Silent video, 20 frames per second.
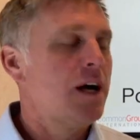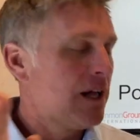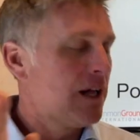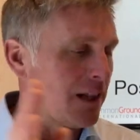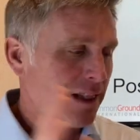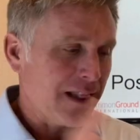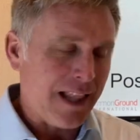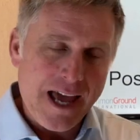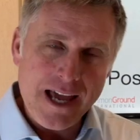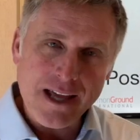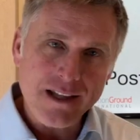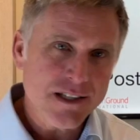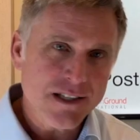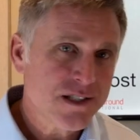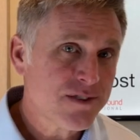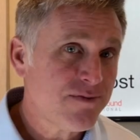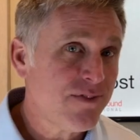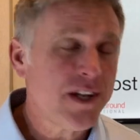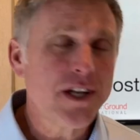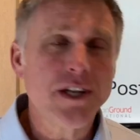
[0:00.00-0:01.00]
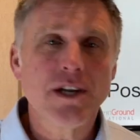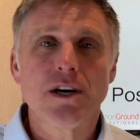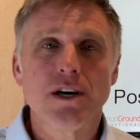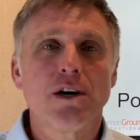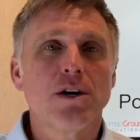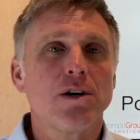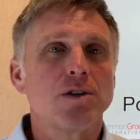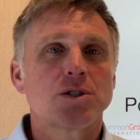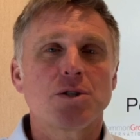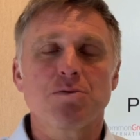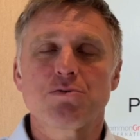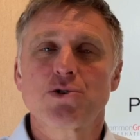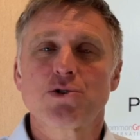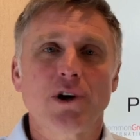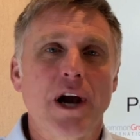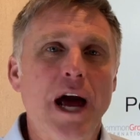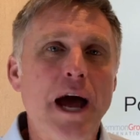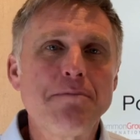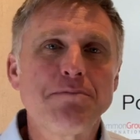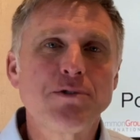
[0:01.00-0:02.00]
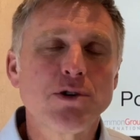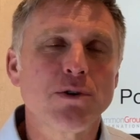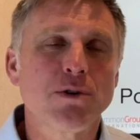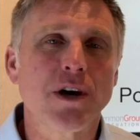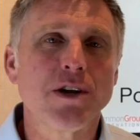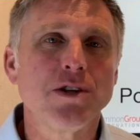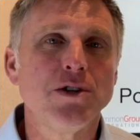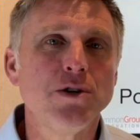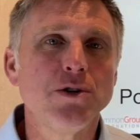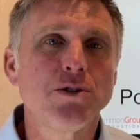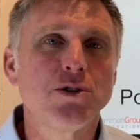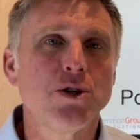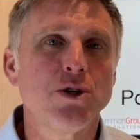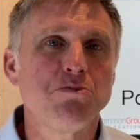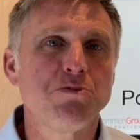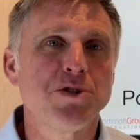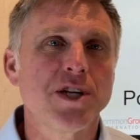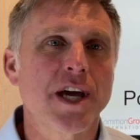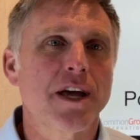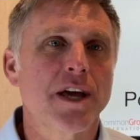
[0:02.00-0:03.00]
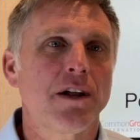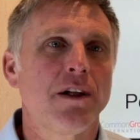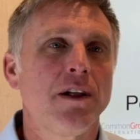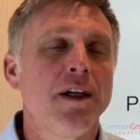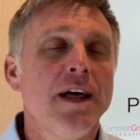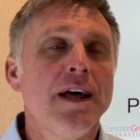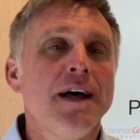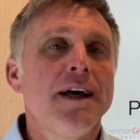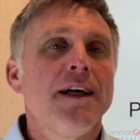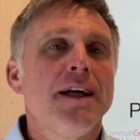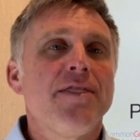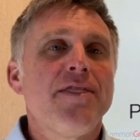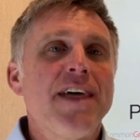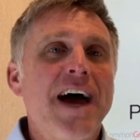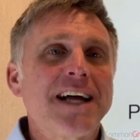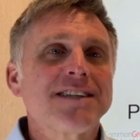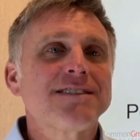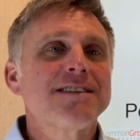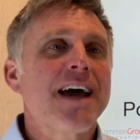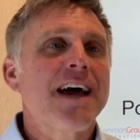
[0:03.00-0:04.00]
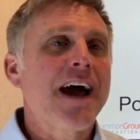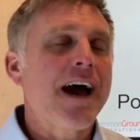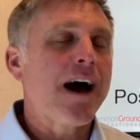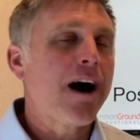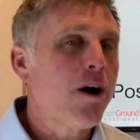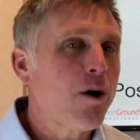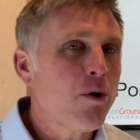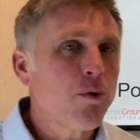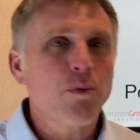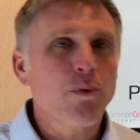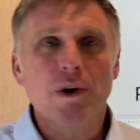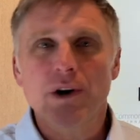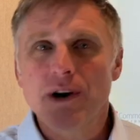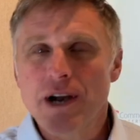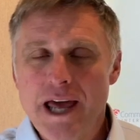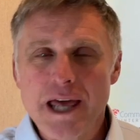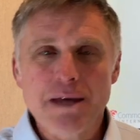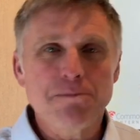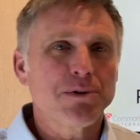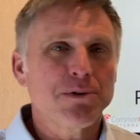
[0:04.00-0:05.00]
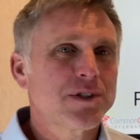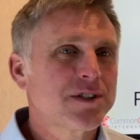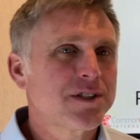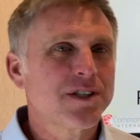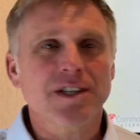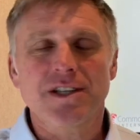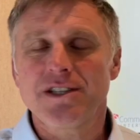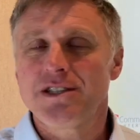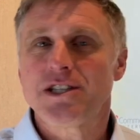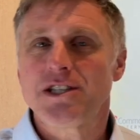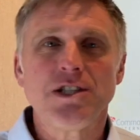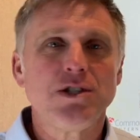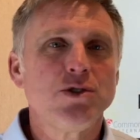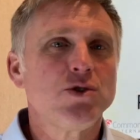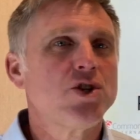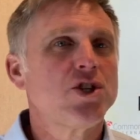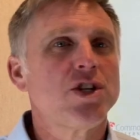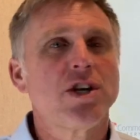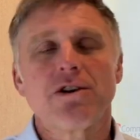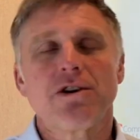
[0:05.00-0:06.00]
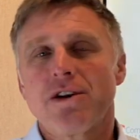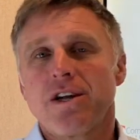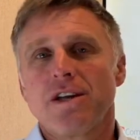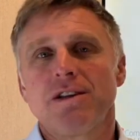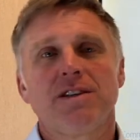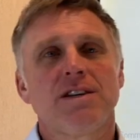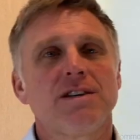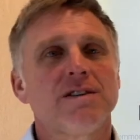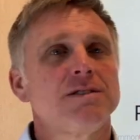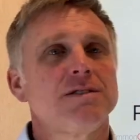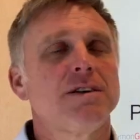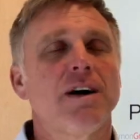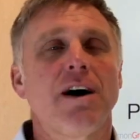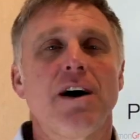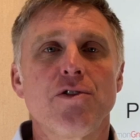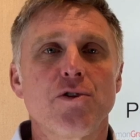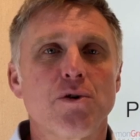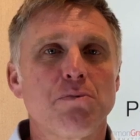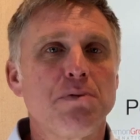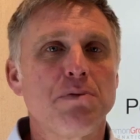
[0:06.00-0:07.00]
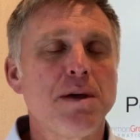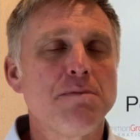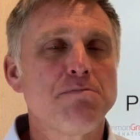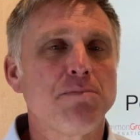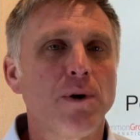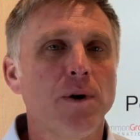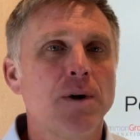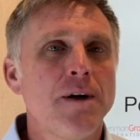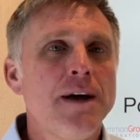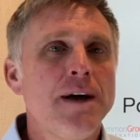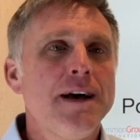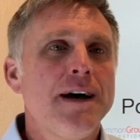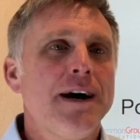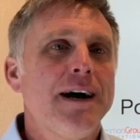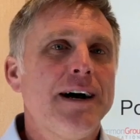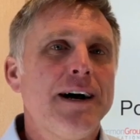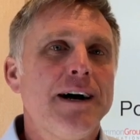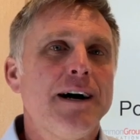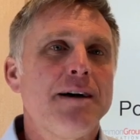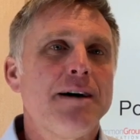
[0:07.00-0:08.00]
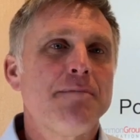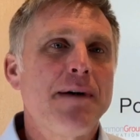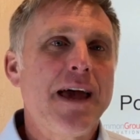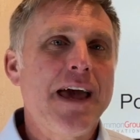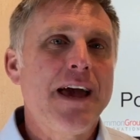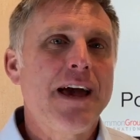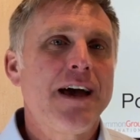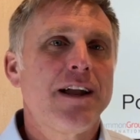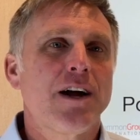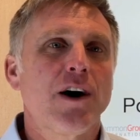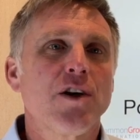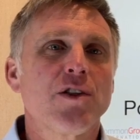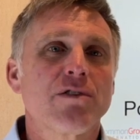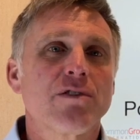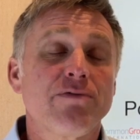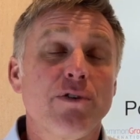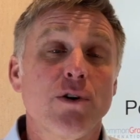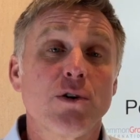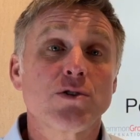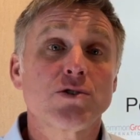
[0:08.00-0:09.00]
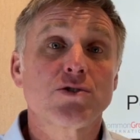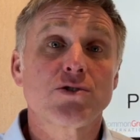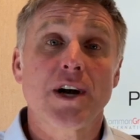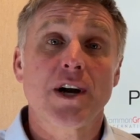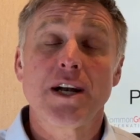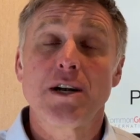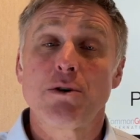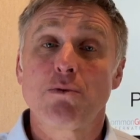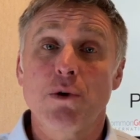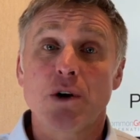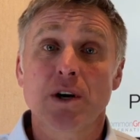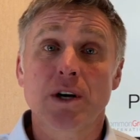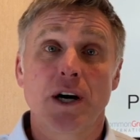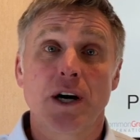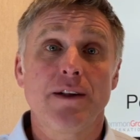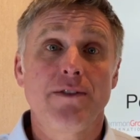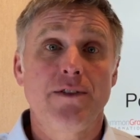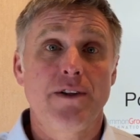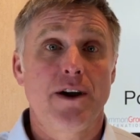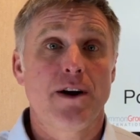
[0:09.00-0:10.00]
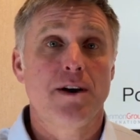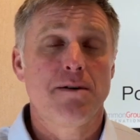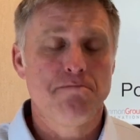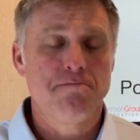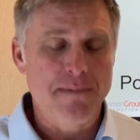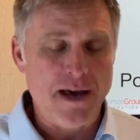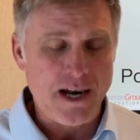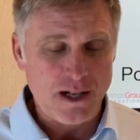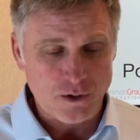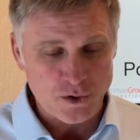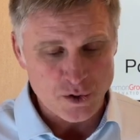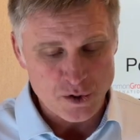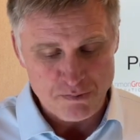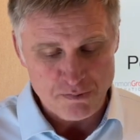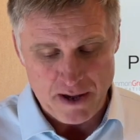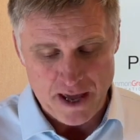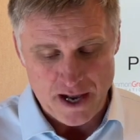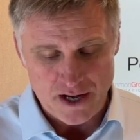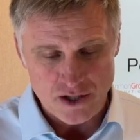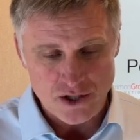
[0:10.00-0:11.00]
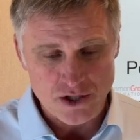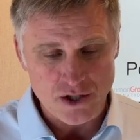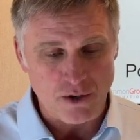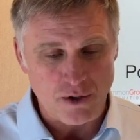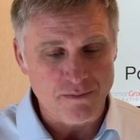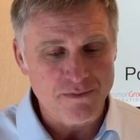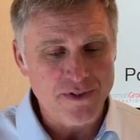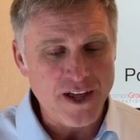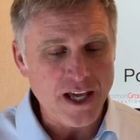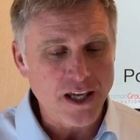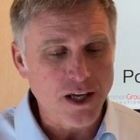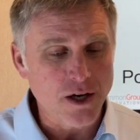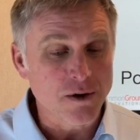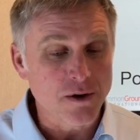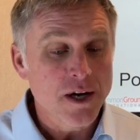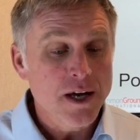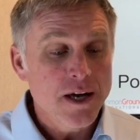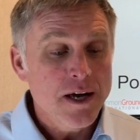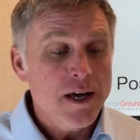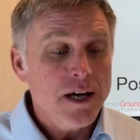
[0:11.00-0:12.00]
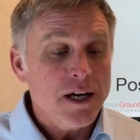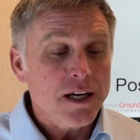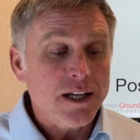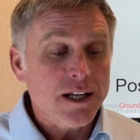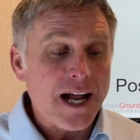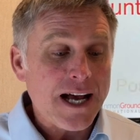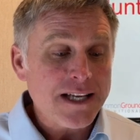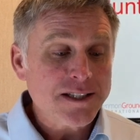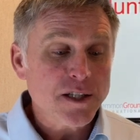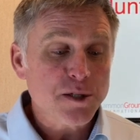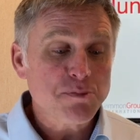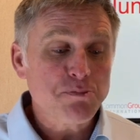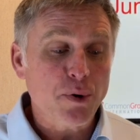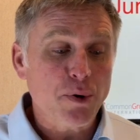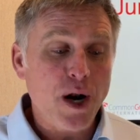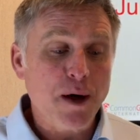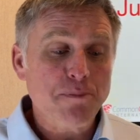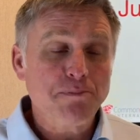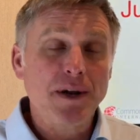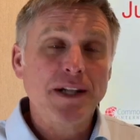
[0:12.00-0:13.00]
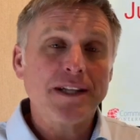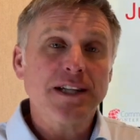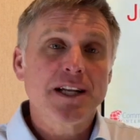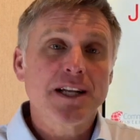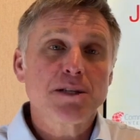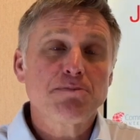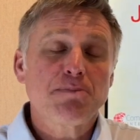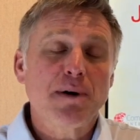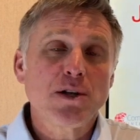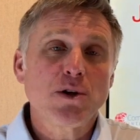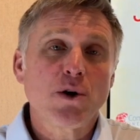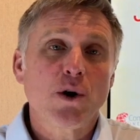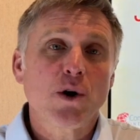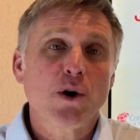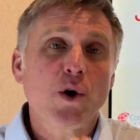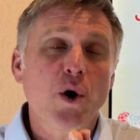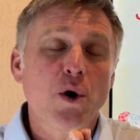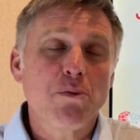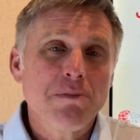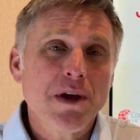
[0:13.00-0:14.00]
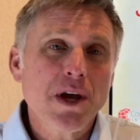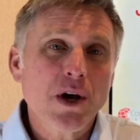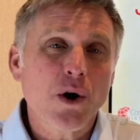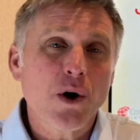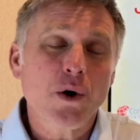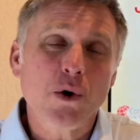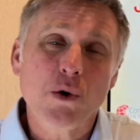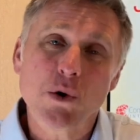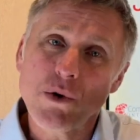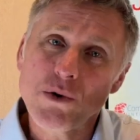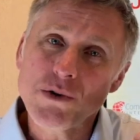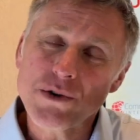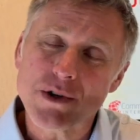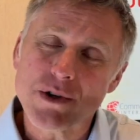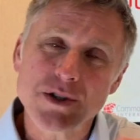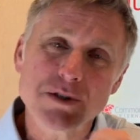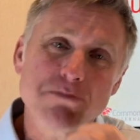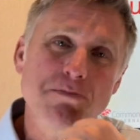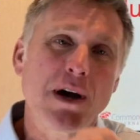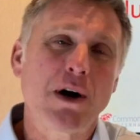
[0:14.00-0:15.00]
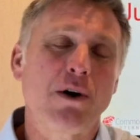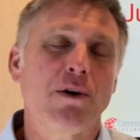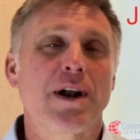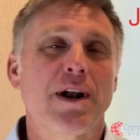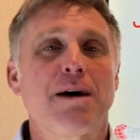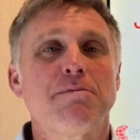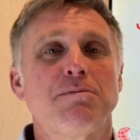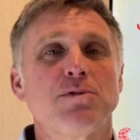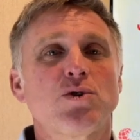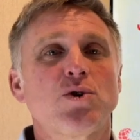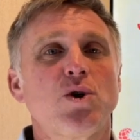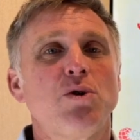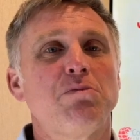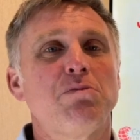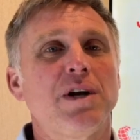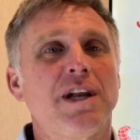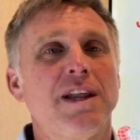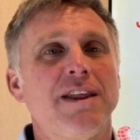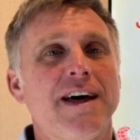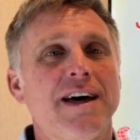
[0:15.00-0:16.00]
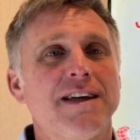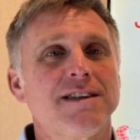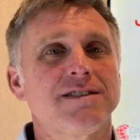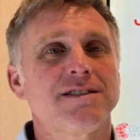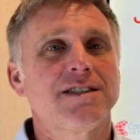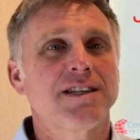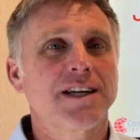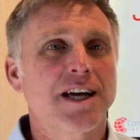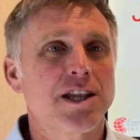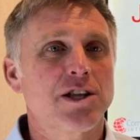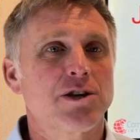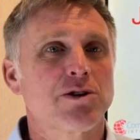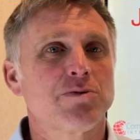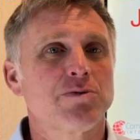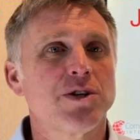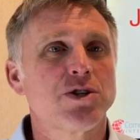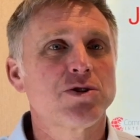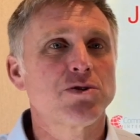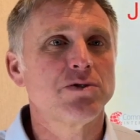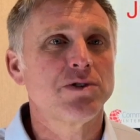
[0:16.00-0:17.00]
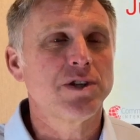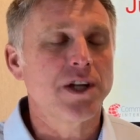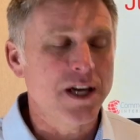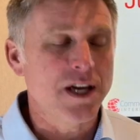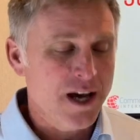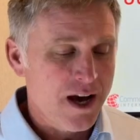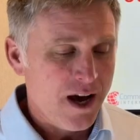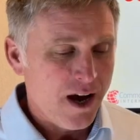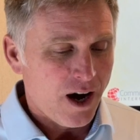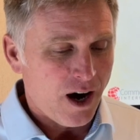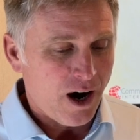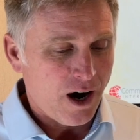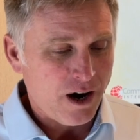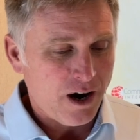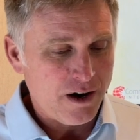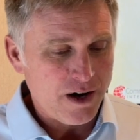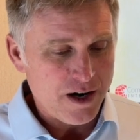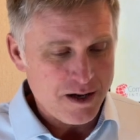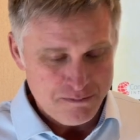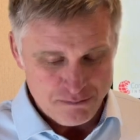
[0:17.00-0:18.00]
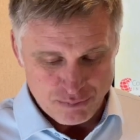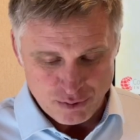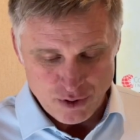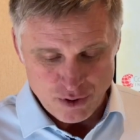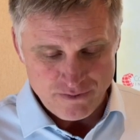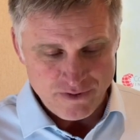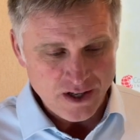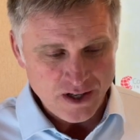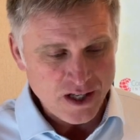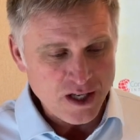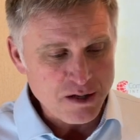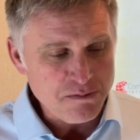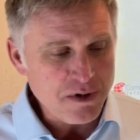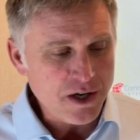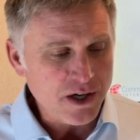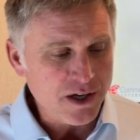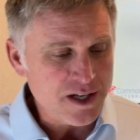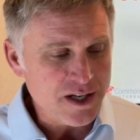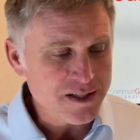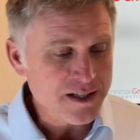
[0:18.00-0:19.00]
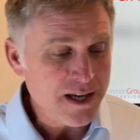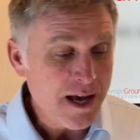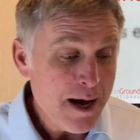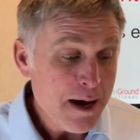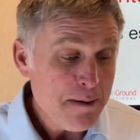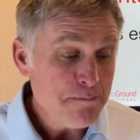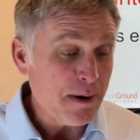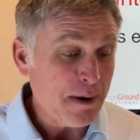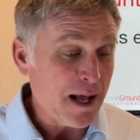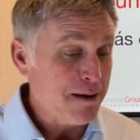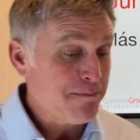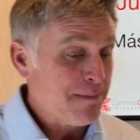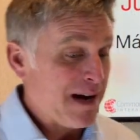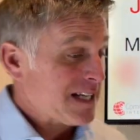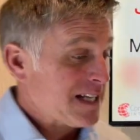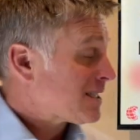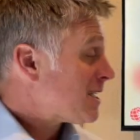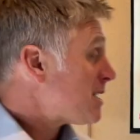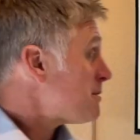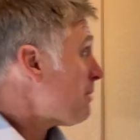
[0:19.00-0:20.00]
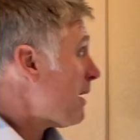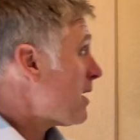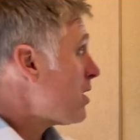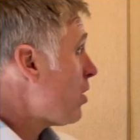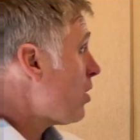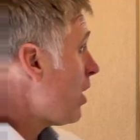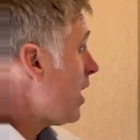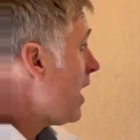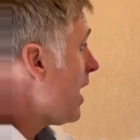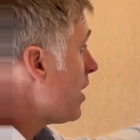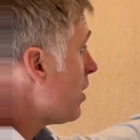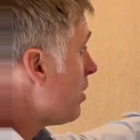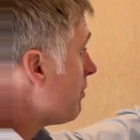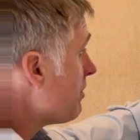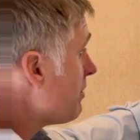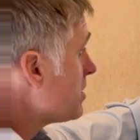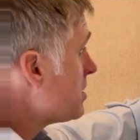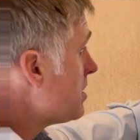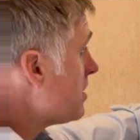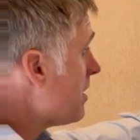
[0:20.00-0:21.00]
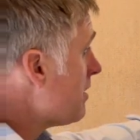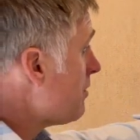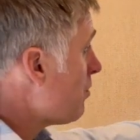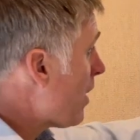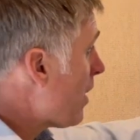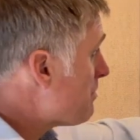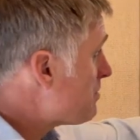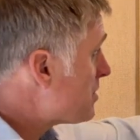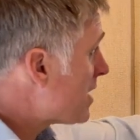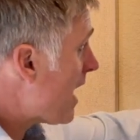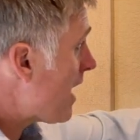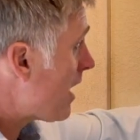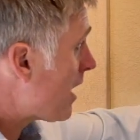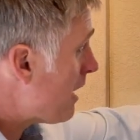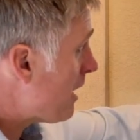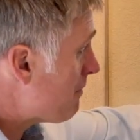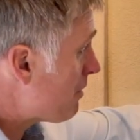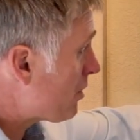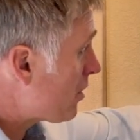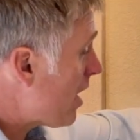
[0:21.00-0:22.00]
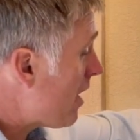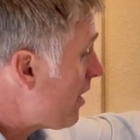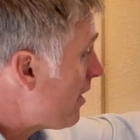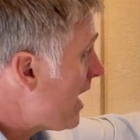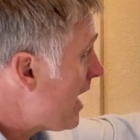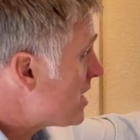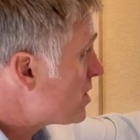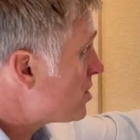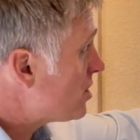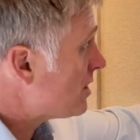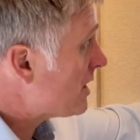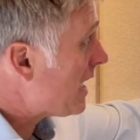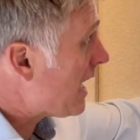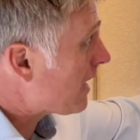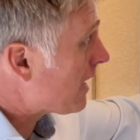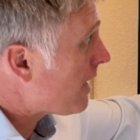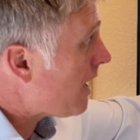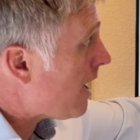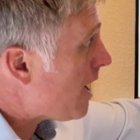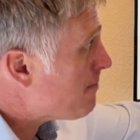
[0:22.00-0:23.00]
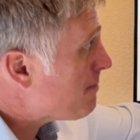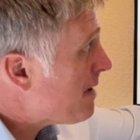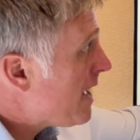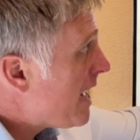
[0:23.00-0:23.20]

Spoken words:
like this video, subscribe to our YouTube channel. That's how we're able to continue sharing this to other people and other folks trying to work on their medical Spanish. So thank you. Gracias por aprender español conmigo. Juntos mejoramos comunidades. Together we truly are improving communities. Para más español, head over to the website commongroundinternational.com.